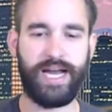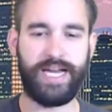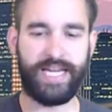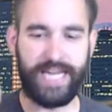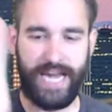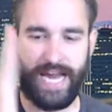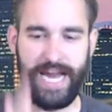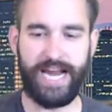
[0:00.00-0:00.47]
I
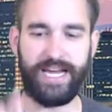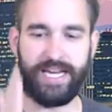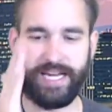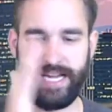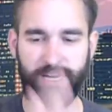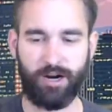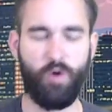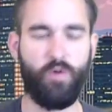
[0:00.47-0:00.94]

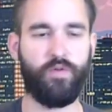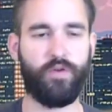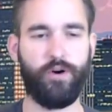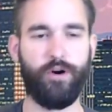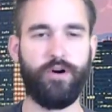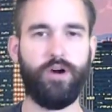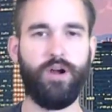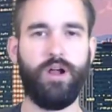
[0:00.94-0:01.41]
can't get
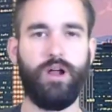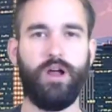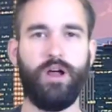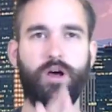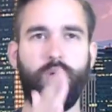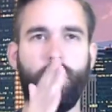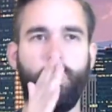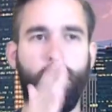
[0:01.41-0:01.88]
over
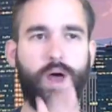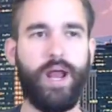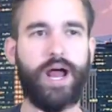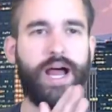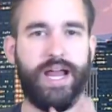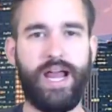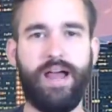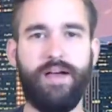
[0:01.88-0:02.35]

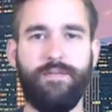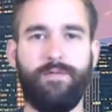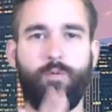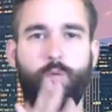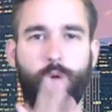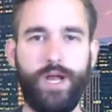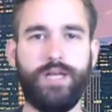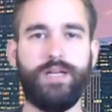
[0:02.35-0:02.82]
what I have
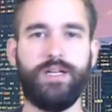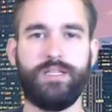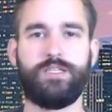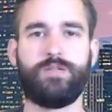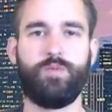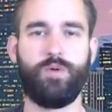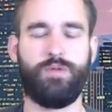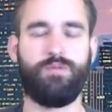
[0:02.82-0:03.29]

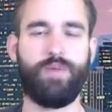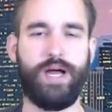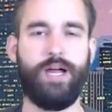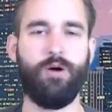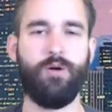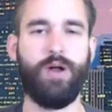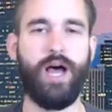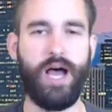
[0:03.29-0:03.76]
witnessed with
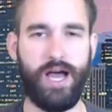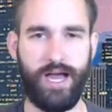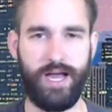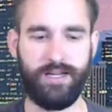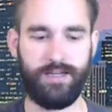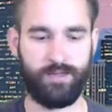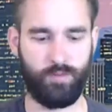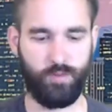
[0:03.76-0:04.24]
my own
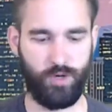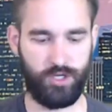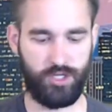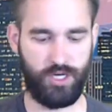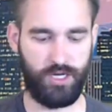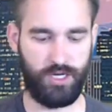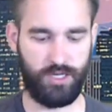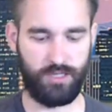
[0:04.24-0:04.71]
eyes,
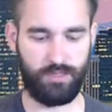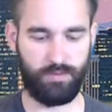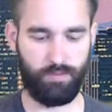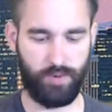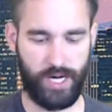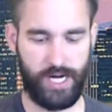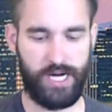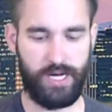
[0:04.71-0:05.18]
which is
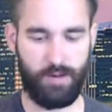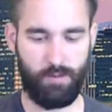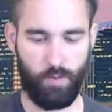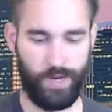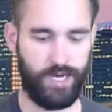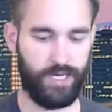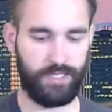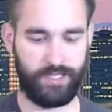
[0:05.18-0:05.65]

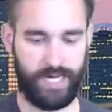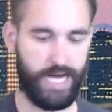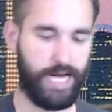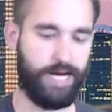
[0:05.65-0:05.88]
Brady wins